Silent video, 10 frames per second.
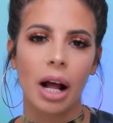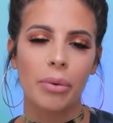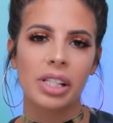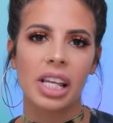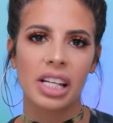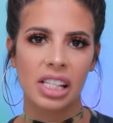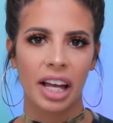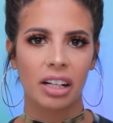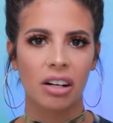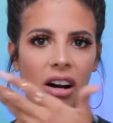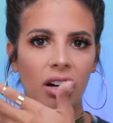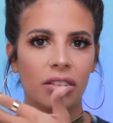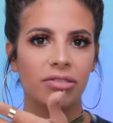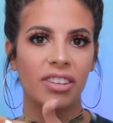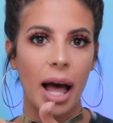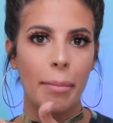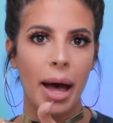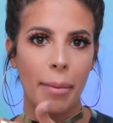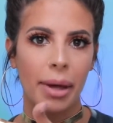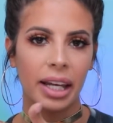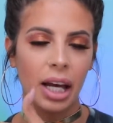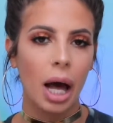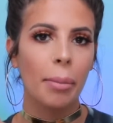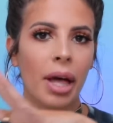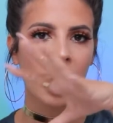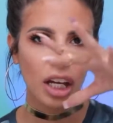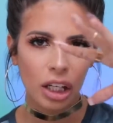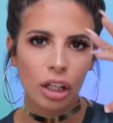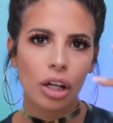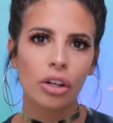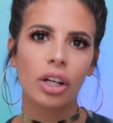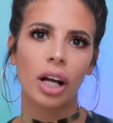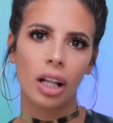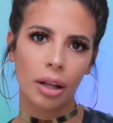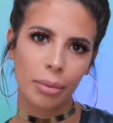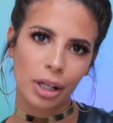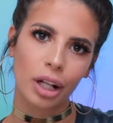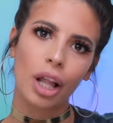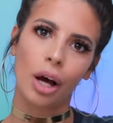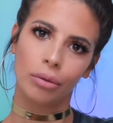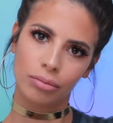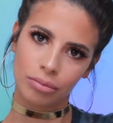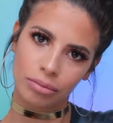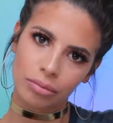I wouldn't say it's like flat matte makeup. You got a little bit of glow.